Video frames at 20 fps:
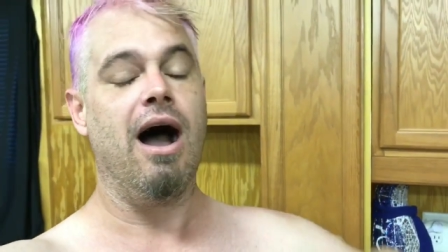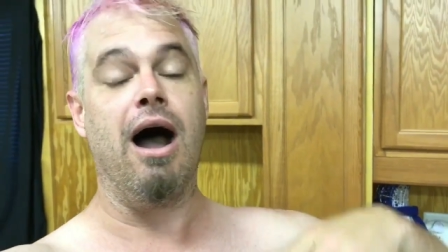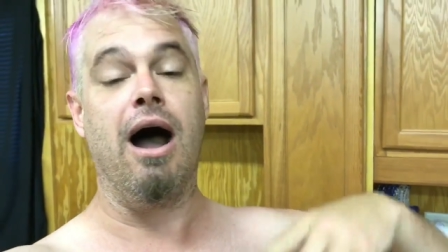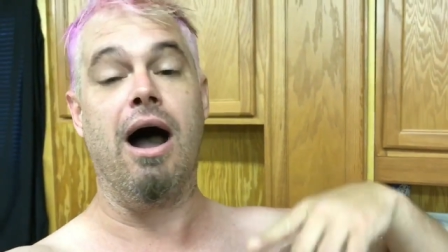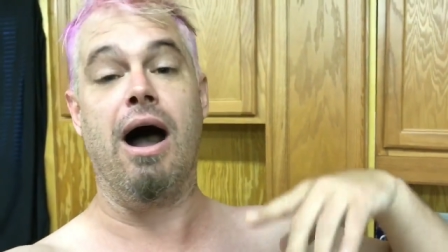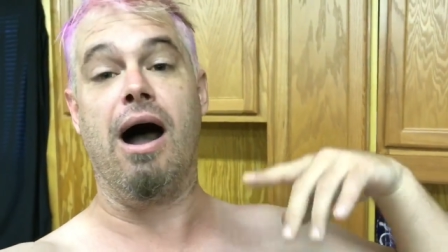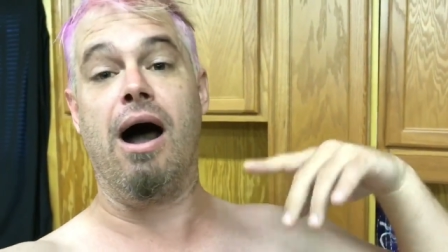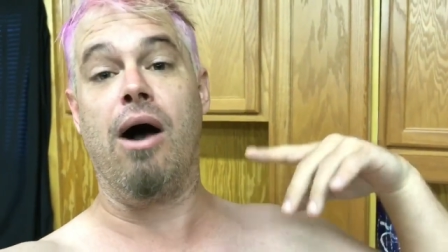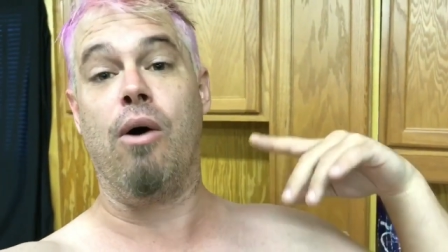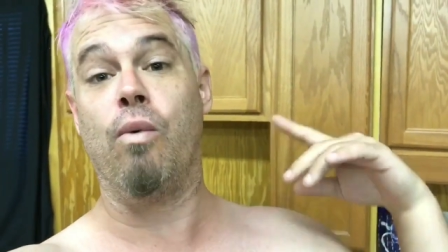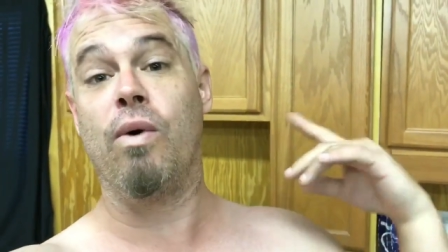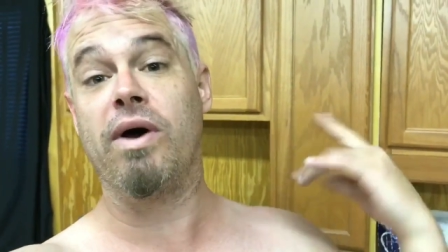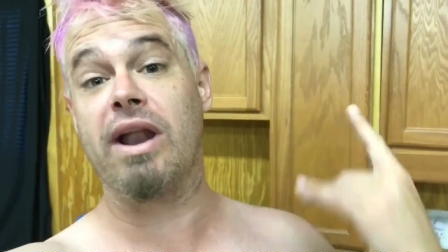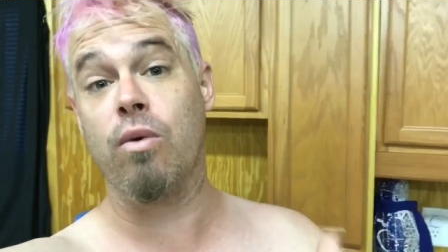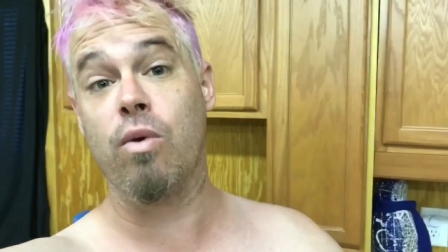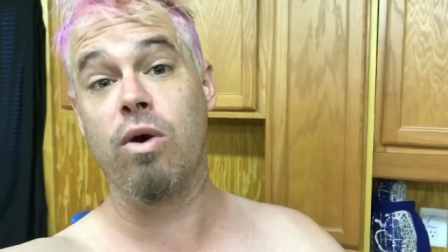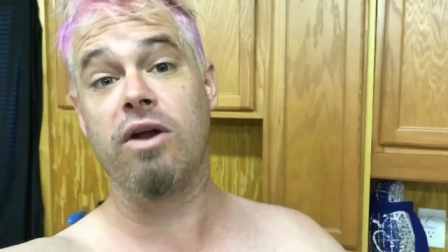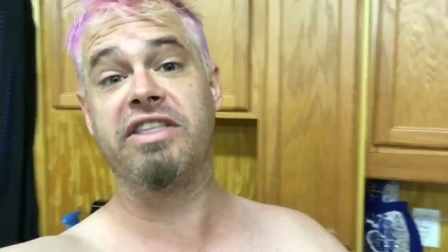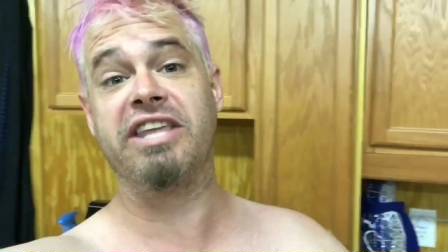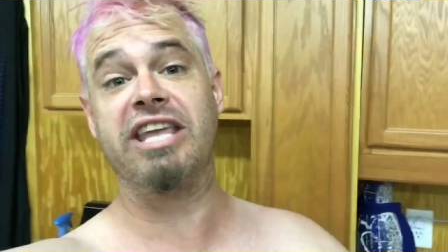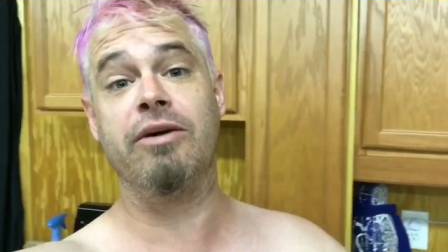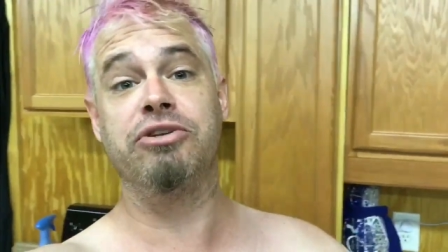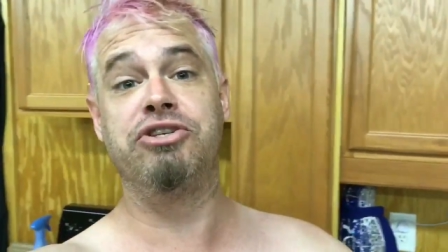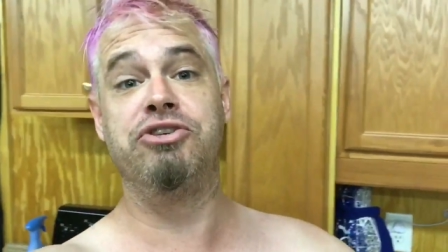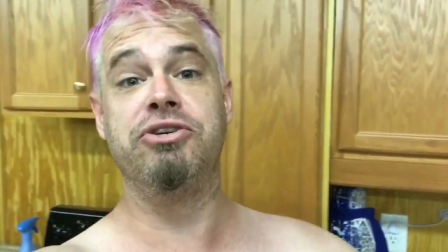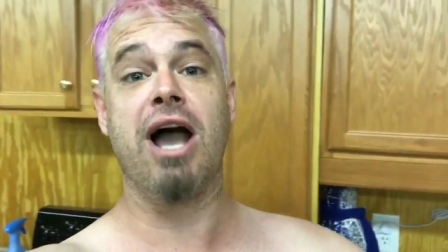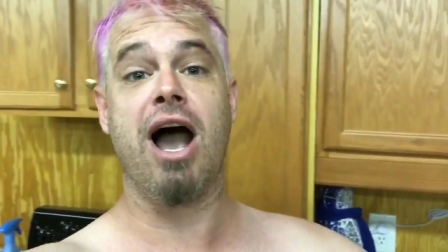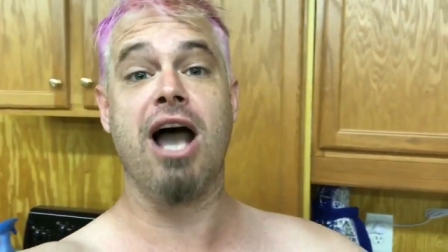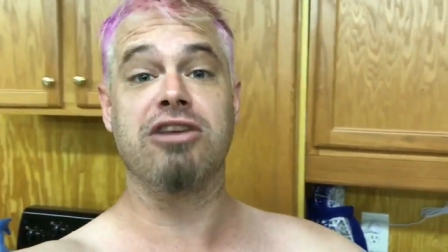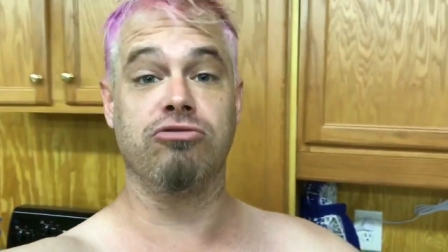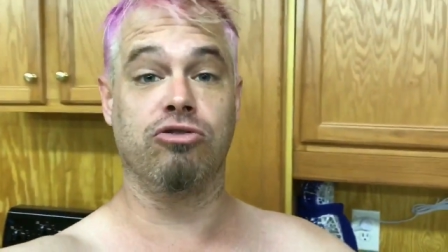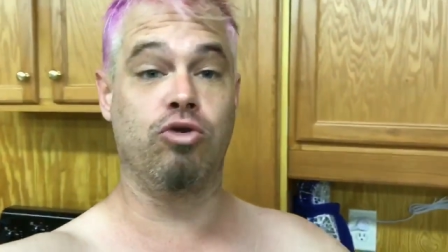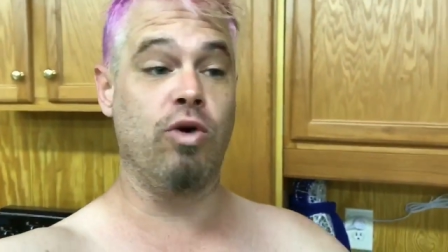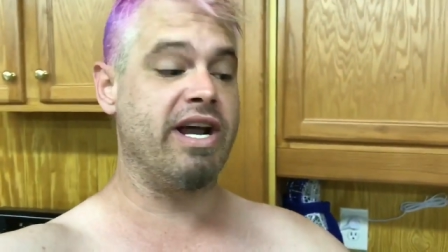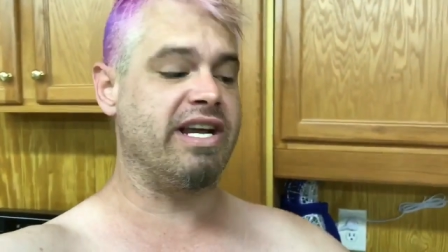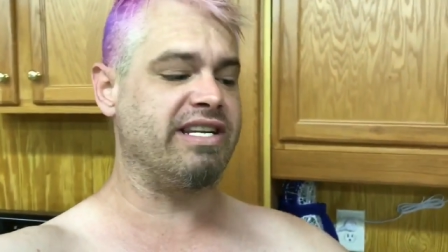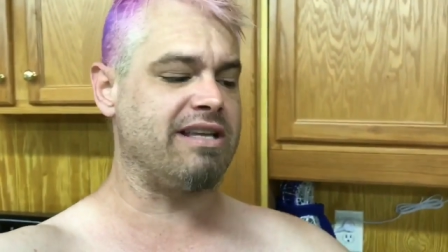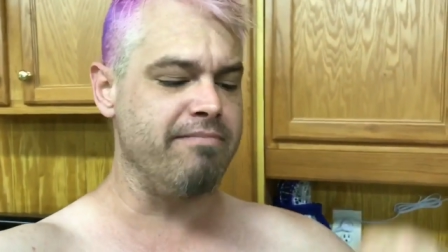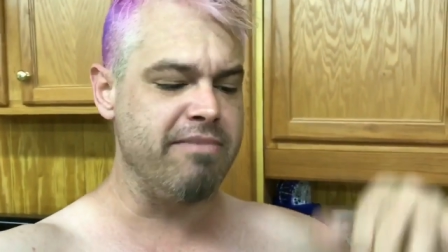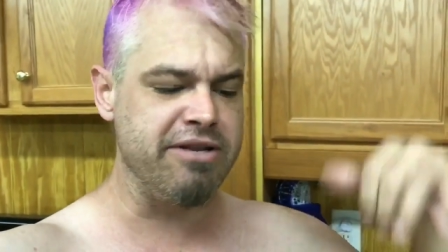uh, what I wanted to get with you guys real
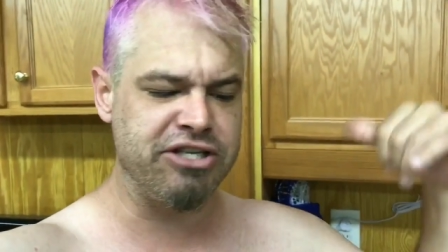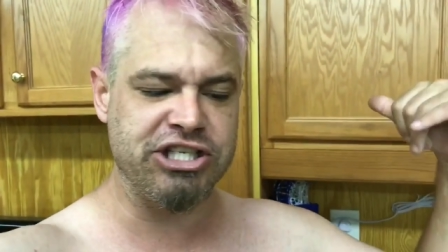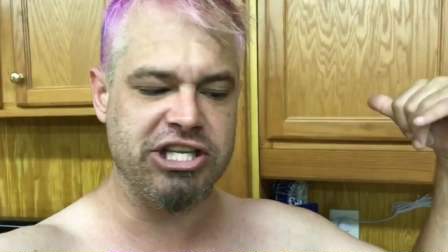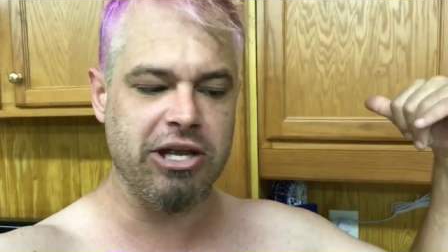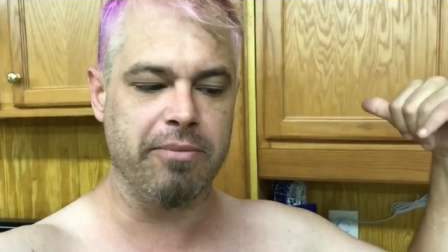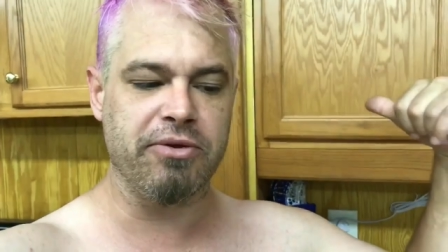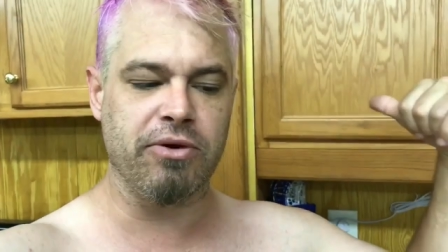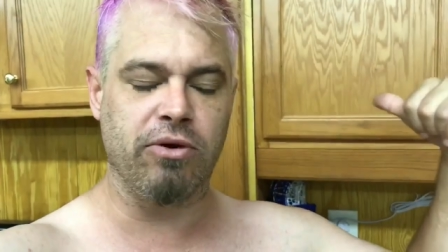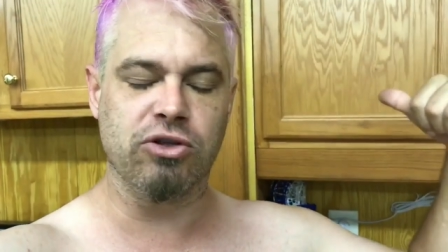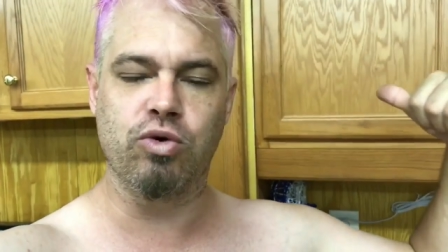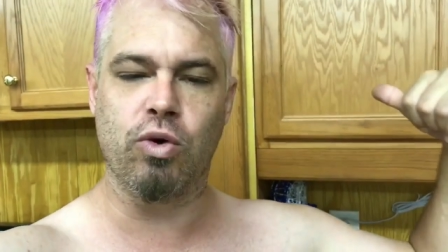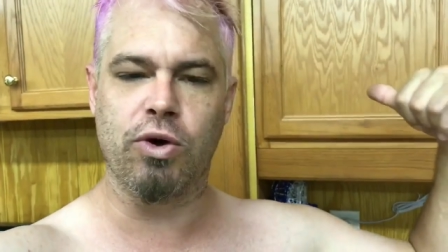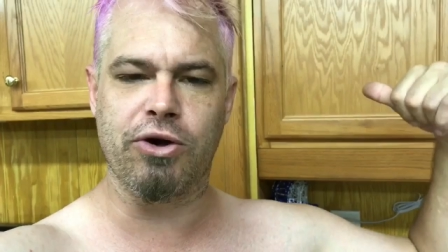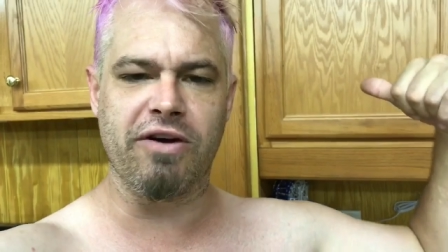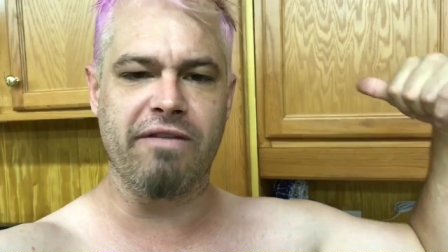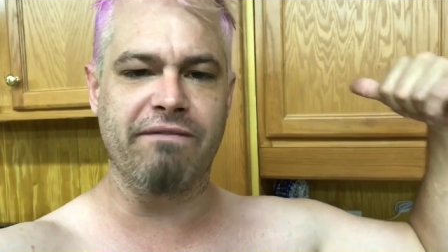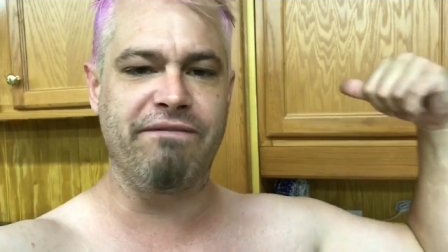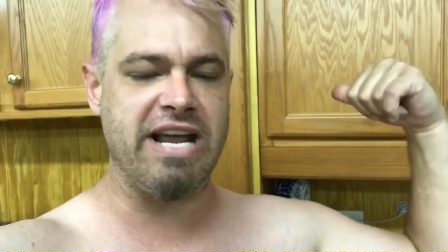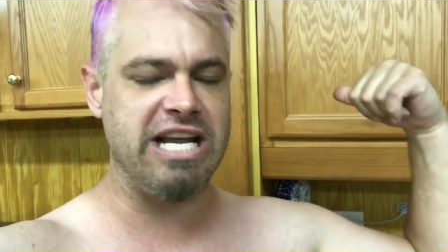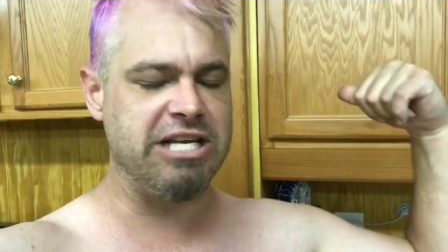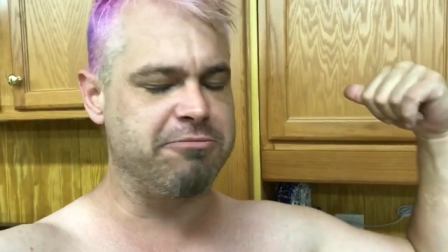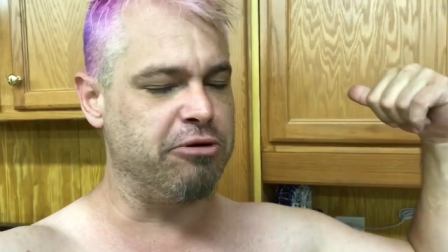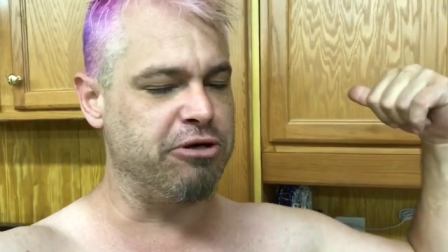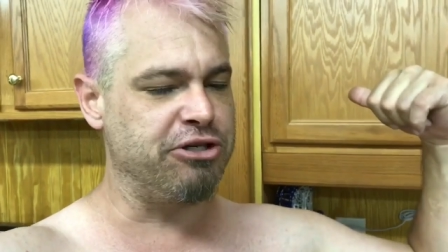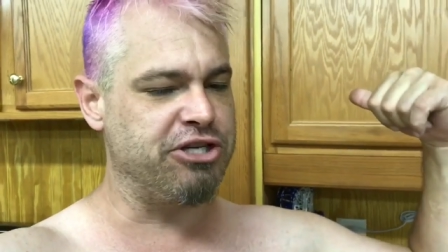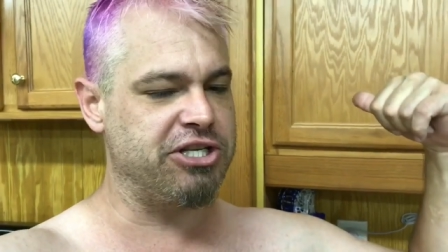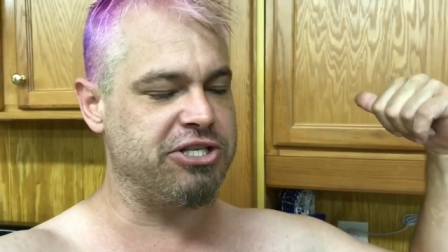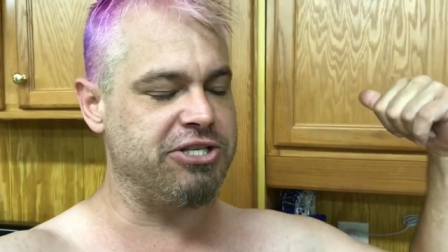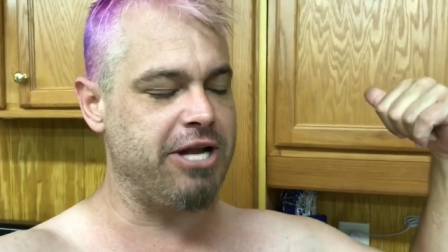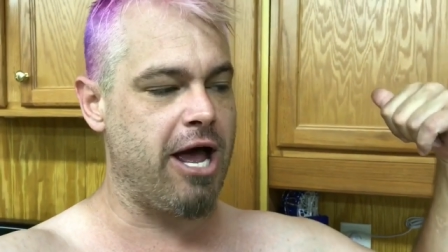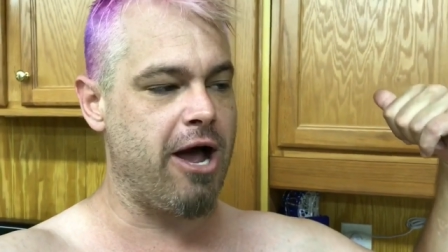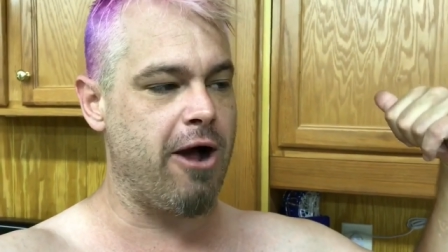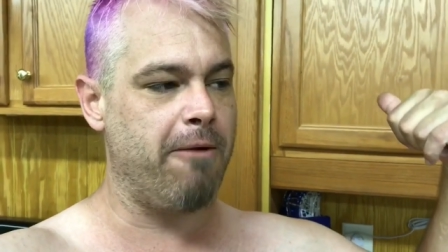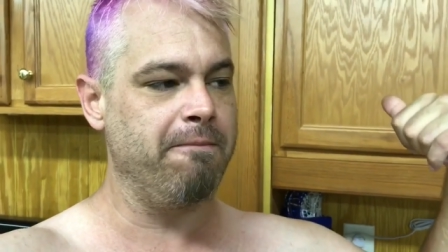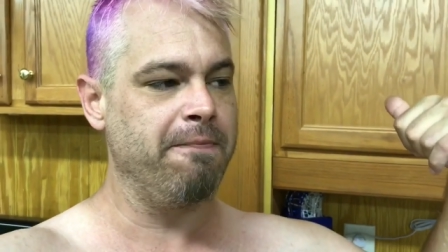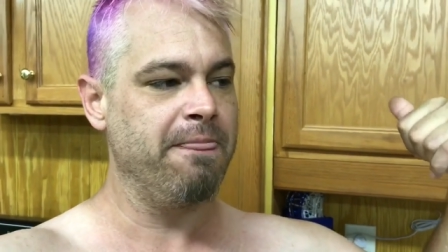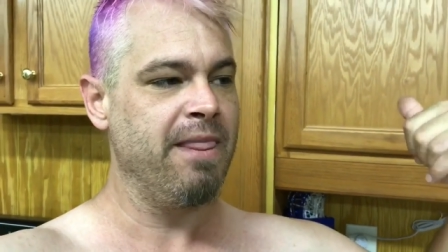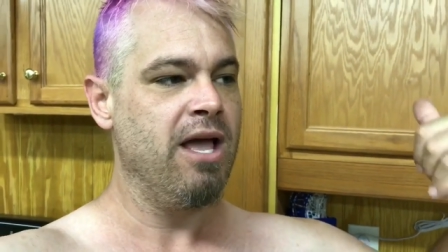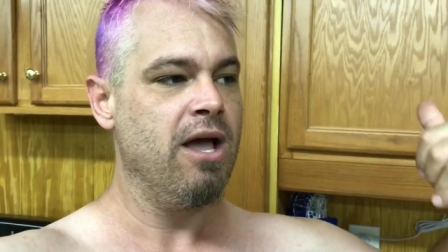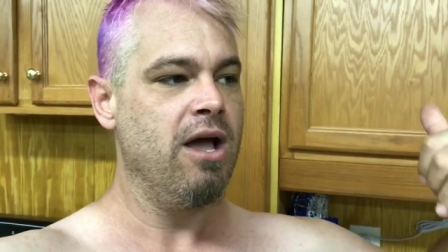quick is I mentioned something on Twitter and Facebook just
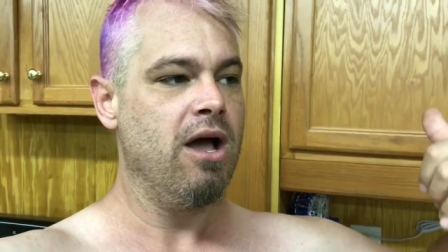now